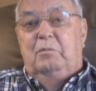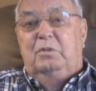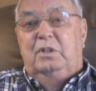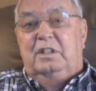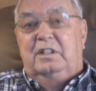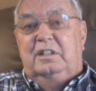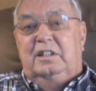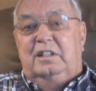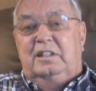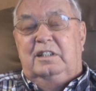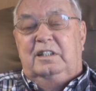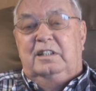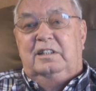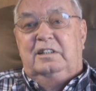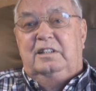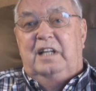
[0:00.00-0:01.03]
But
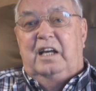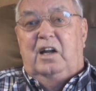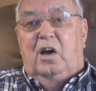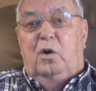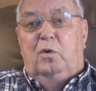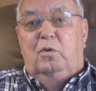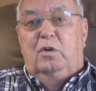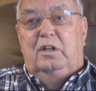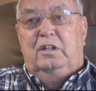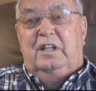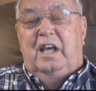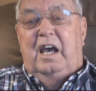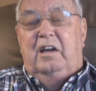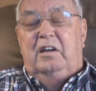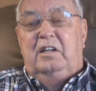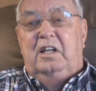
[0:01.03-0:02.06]
that all worked
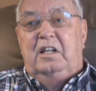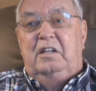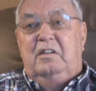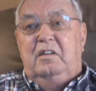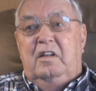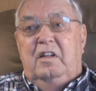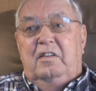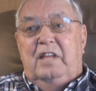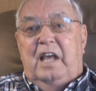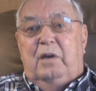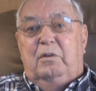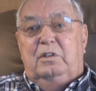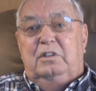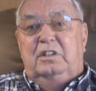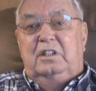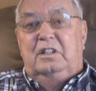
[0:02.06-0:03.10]
out, and then
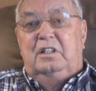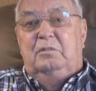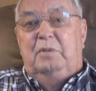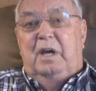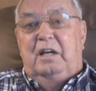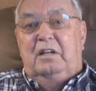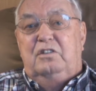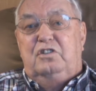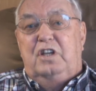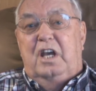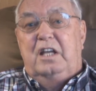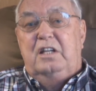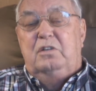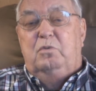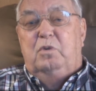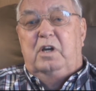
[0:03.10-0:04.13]
that was in about
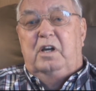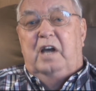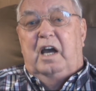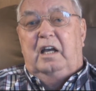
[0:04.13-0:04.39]
January.